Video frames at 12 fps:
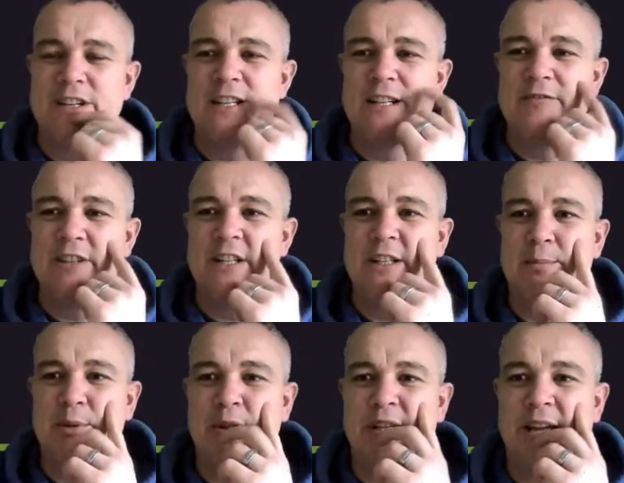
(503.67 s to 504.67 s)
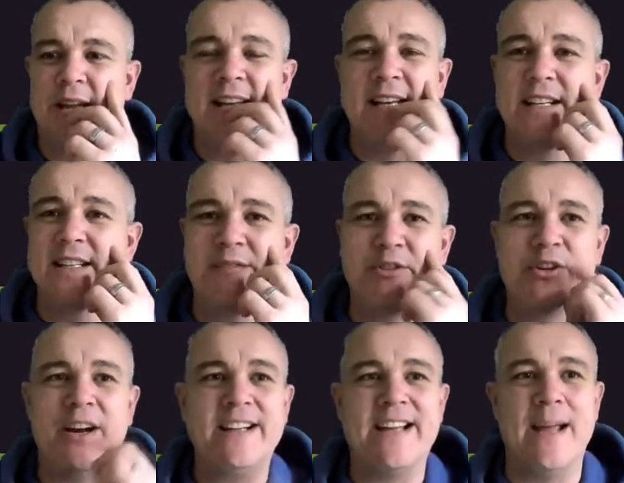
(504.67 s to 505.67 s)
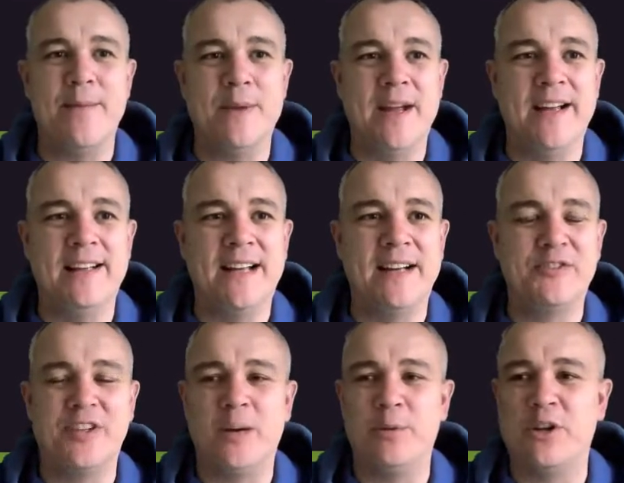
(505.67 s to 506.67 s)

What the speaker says: Really, really poor game. He didn't have a great game in that